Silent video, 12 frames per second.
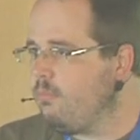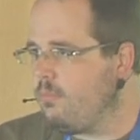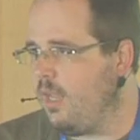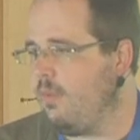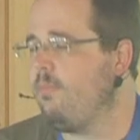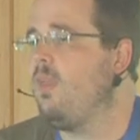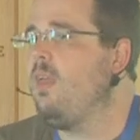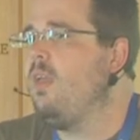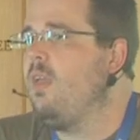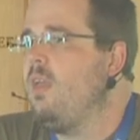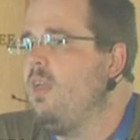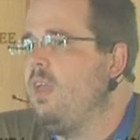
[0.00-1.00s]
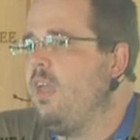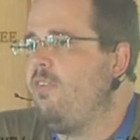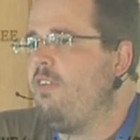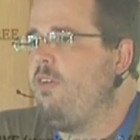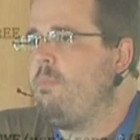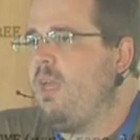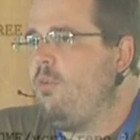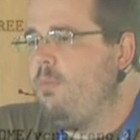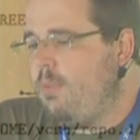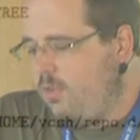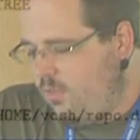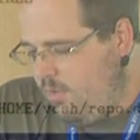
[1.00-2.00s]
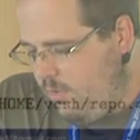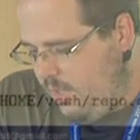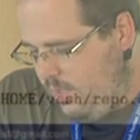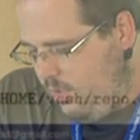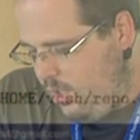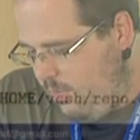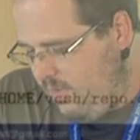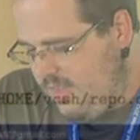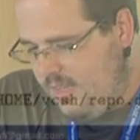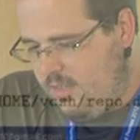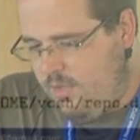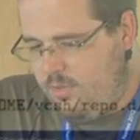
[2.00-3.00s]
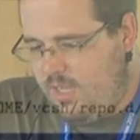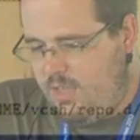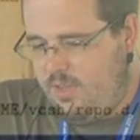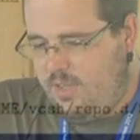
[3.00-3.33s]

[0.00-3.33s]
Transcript: Yeah. If you have a bare repository, you obviously don't have